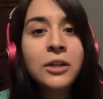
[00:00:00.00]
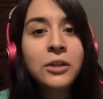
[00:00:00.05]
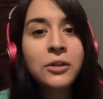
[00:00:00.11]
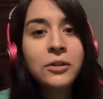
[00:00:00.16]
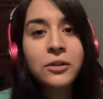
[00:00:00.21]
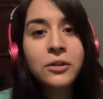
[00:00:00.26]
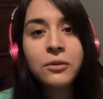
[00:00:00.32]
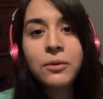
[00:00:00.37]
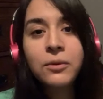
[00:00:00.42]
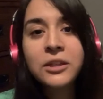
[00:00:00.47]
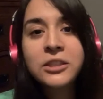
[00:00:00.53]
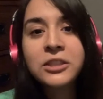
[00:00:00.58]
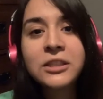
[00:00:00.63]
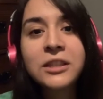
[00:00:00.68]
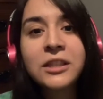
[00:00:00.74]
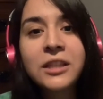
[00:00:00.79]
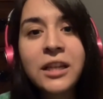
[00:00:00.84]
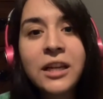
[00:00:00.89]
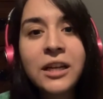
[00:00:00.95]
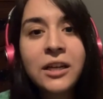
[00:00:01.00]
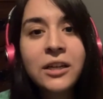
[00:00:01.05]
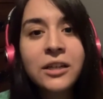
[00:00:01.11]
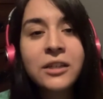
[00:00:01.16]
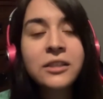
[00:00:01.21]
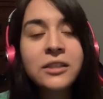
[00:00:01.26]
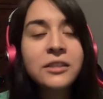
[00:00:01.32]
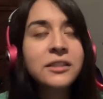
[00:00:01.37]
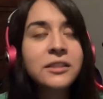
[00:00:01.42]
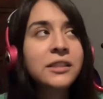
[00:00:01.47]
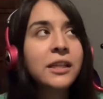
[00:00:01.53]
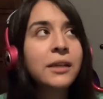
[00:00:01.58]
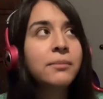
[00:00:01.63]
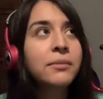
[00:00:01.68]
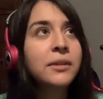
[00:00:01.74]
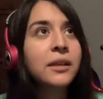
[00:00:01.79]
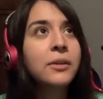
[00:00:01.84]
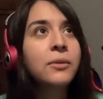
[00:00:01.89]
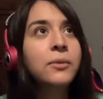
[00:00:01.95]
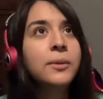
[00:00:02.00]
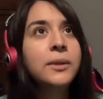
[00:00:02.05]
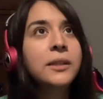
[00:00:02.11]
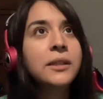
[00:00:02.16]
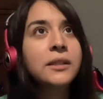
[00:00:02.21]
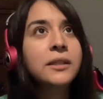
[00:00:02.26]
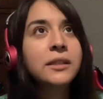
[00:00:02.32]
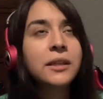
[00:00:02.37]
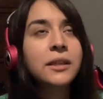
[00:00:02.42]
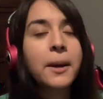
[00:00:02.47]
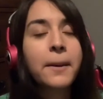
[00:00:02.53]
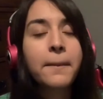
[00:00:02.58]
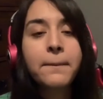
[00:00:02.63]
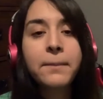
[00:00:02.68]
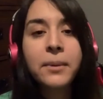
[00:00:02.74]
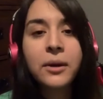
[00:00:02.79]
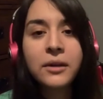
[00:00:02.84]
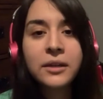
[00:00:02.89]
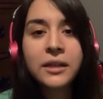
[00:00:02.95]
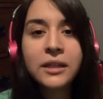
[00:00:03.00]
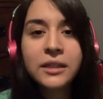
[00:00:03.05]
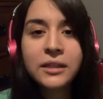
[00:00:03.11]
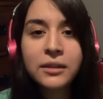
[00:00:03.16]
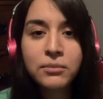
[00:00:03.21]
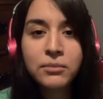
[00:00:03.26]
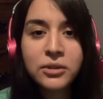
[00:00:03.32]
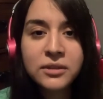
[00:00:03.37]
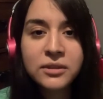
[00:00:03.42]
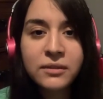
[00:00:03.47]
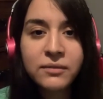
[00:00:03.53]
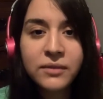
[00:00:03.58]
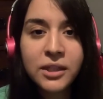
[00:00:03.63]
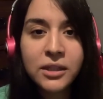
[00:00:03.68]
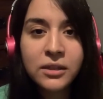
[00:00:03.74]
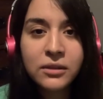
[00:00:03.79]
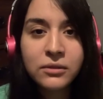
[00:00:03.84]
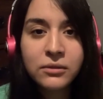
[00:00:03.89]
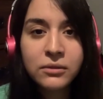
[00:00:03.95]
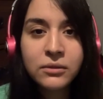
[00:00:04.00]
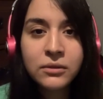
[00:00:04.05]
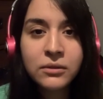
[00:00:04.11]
You can watch it there. Same thing with Burning, the music video,